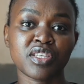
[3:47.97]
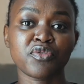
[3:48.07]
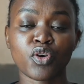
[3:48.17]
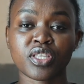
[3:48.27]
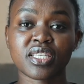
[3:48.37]

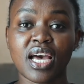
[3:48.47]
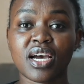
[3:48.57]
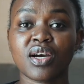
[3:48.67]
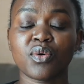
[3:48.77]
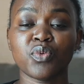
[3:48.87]
If you're
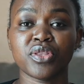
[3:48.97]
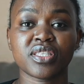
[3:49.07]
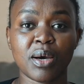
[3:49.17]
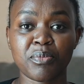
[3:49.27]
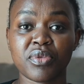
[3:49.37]
stuck with
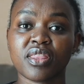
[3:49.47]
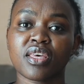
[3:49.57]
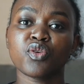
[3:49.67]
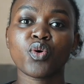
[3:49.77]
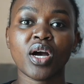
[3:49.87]
something,
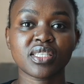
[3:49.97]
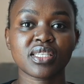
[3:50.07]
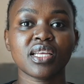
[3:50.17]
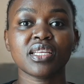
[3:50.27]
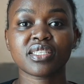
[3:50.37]
then you can
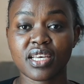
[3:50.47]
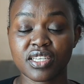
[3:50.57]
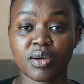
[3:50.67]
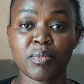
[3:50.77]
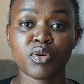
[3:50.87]
still
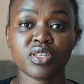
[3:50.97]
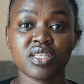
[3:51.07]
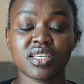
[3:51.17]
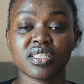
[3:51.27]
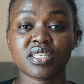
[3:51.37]
search about
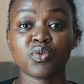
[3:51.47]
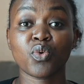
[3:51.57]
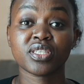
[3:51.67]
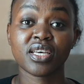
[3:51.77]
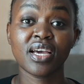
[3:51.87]
it and see
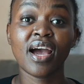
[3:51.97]
what